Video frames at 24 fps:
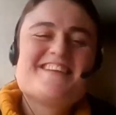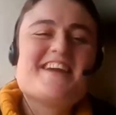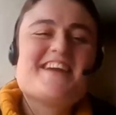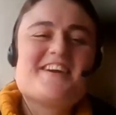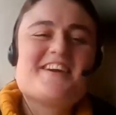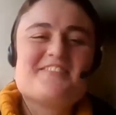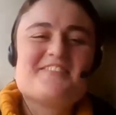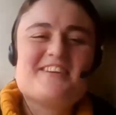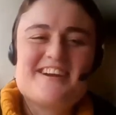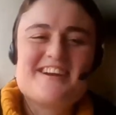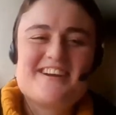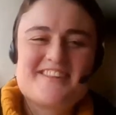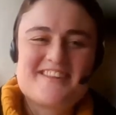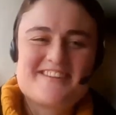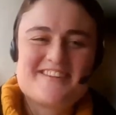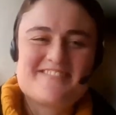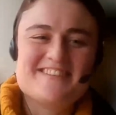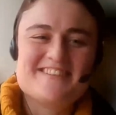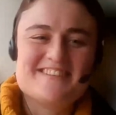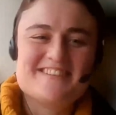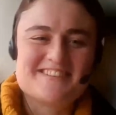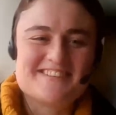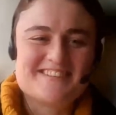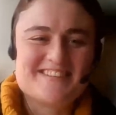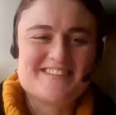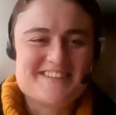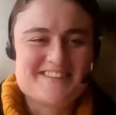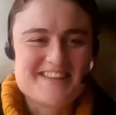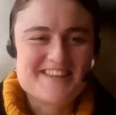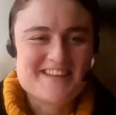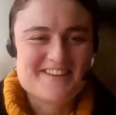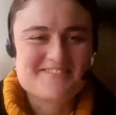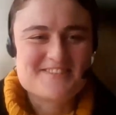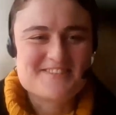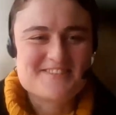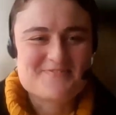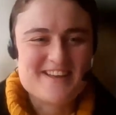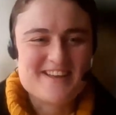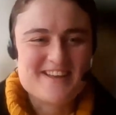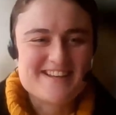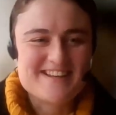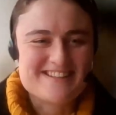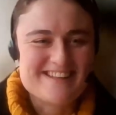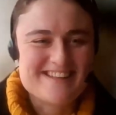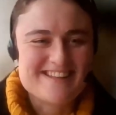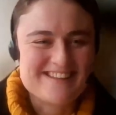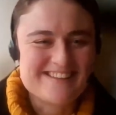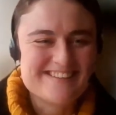yeah, we are very lucky in that
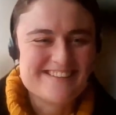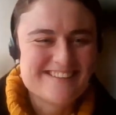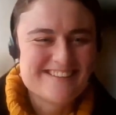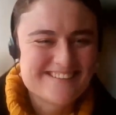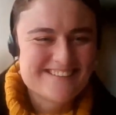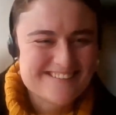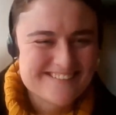respect. Yeah.